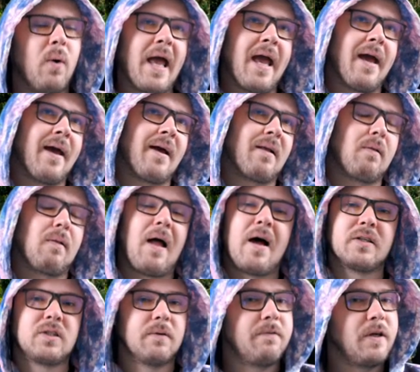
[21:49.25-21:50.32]
and
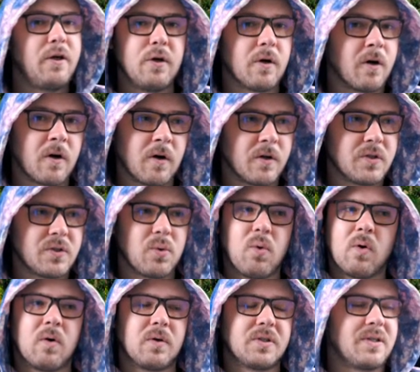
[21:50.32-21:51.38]
lots of cures
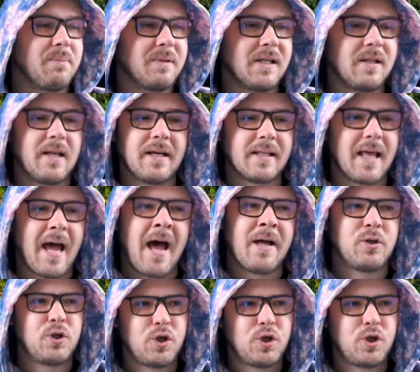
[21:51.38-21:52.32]
or something like that.